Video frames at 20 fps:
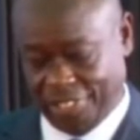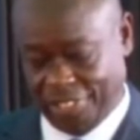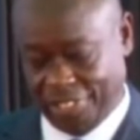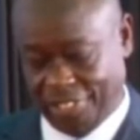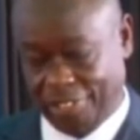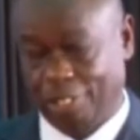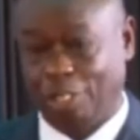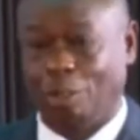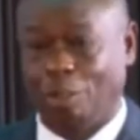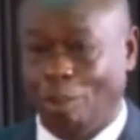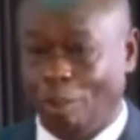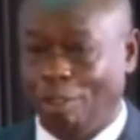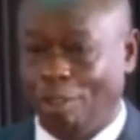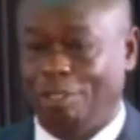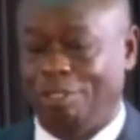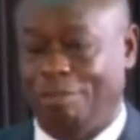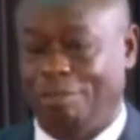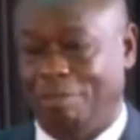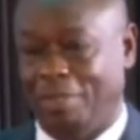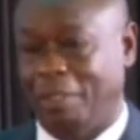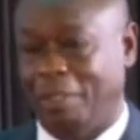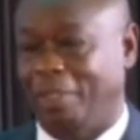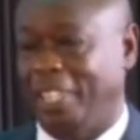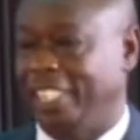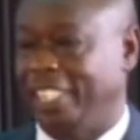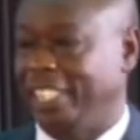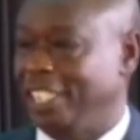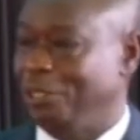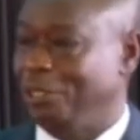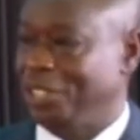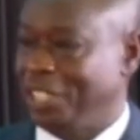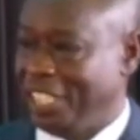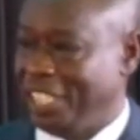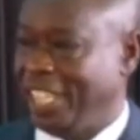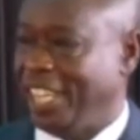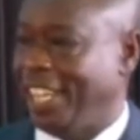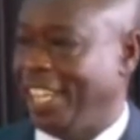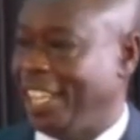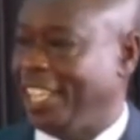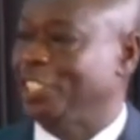the role Mama Ida
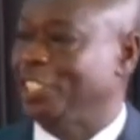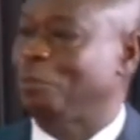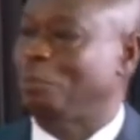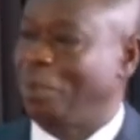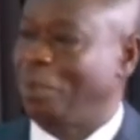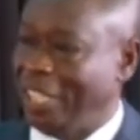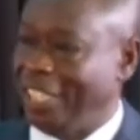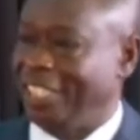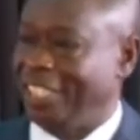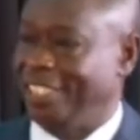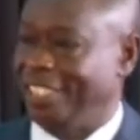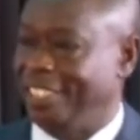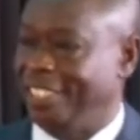Odinga has played